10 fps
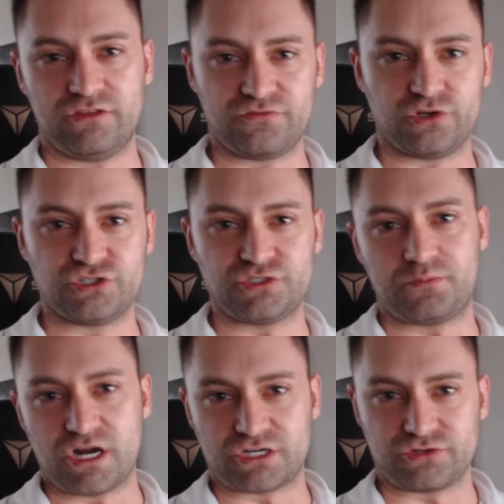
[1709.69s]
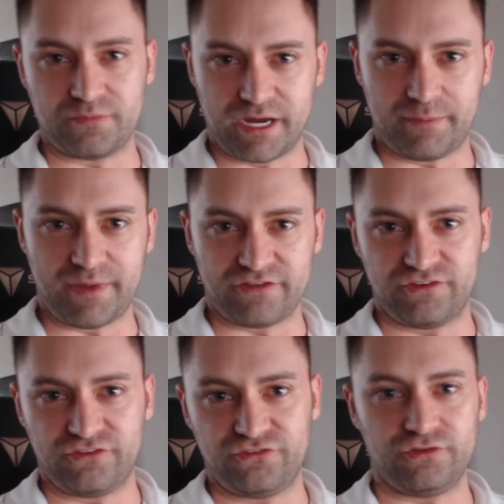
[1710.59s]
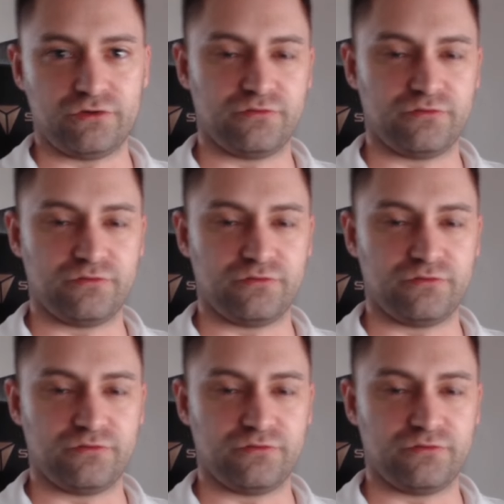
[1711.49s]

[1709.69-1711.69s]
first proctoring bypasses, you know,